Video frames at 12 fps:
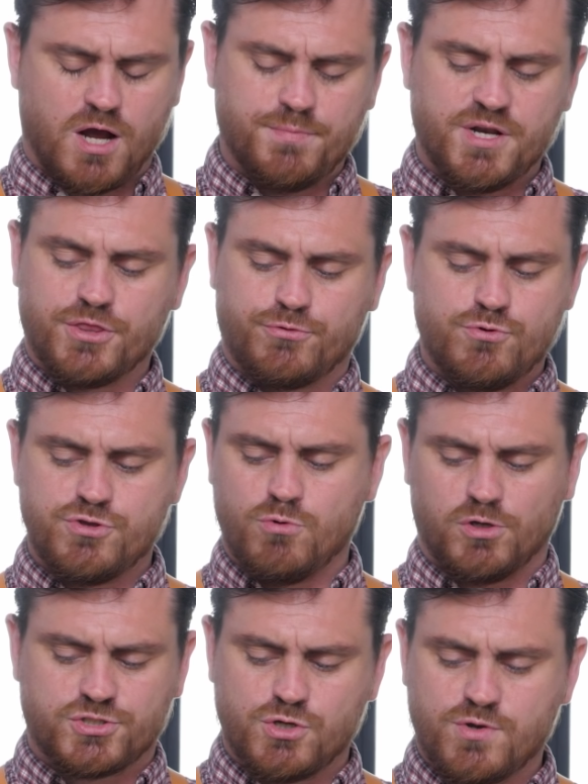coming in through.
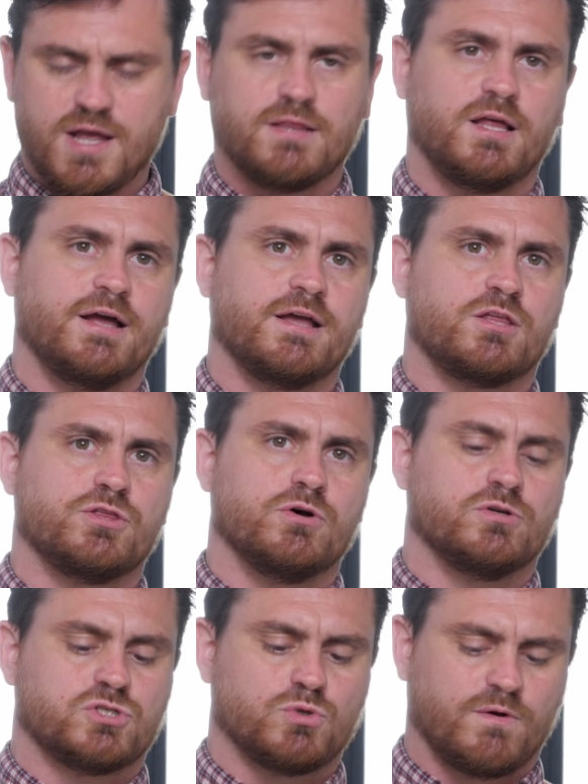You also get like
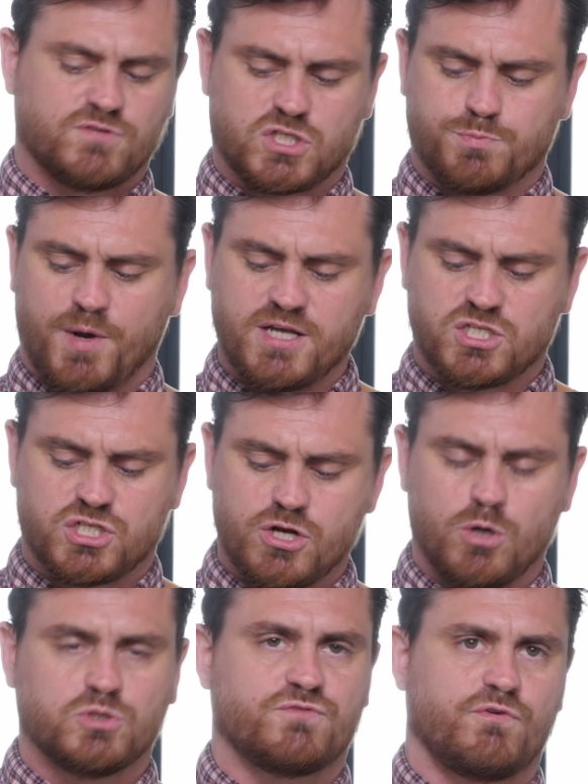those sort of spiced
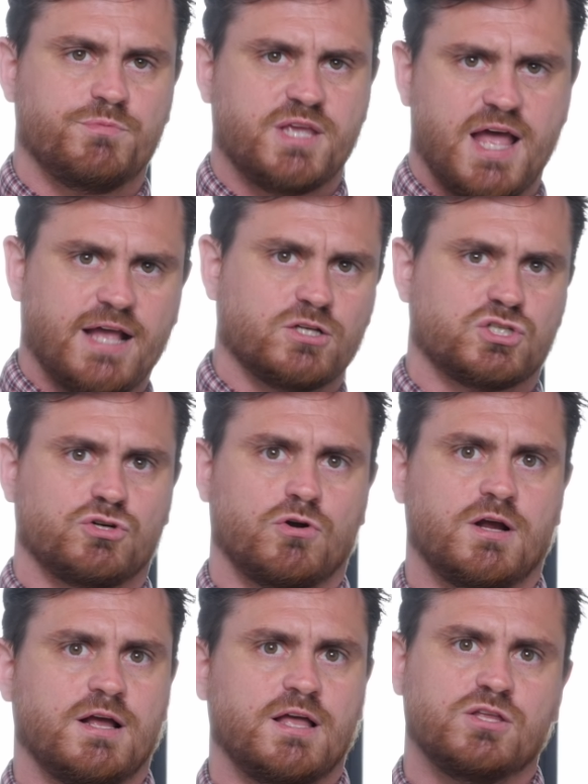notes from the
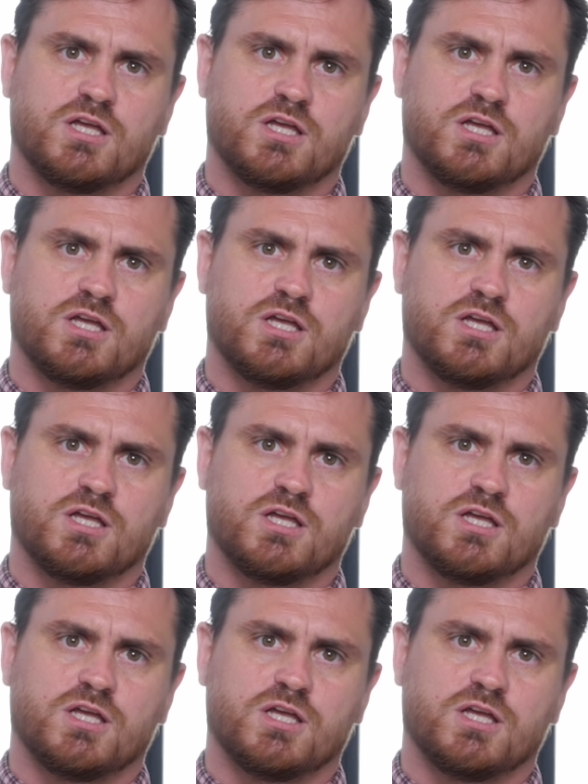Angostura.